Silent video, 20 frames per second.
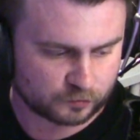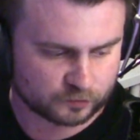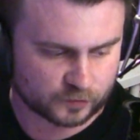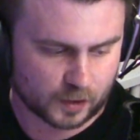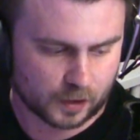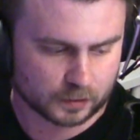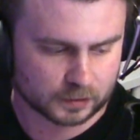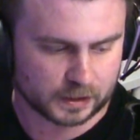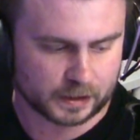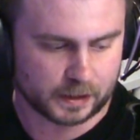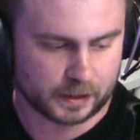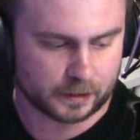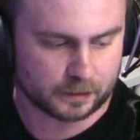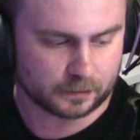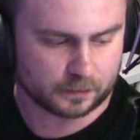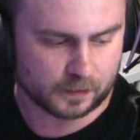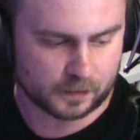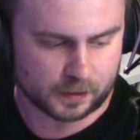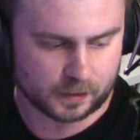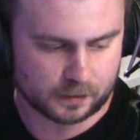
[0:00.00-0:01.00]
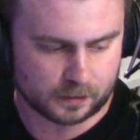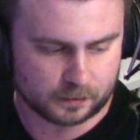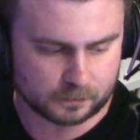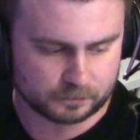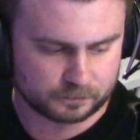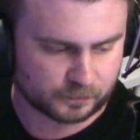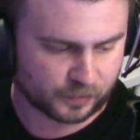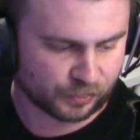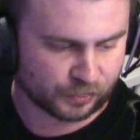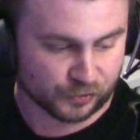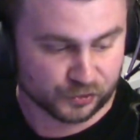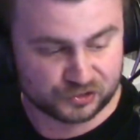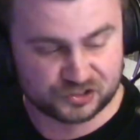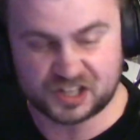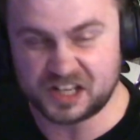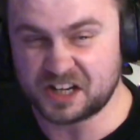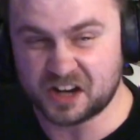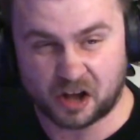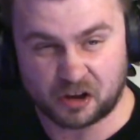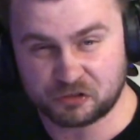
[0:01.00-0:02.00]
fall in? The
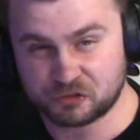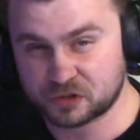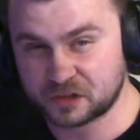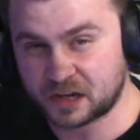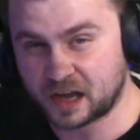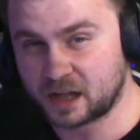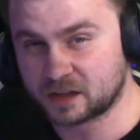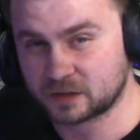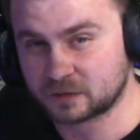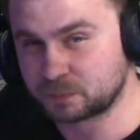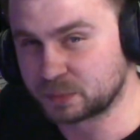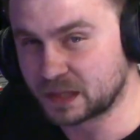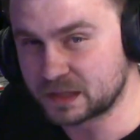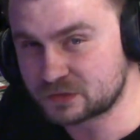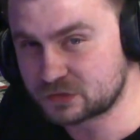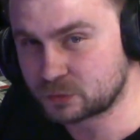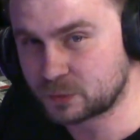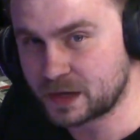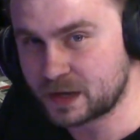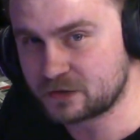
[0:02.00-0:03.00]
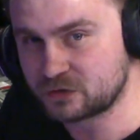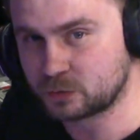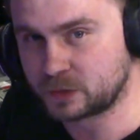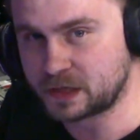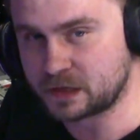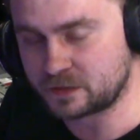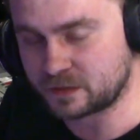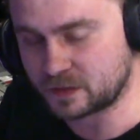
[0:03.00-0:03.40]
$1,300 plus range? What do you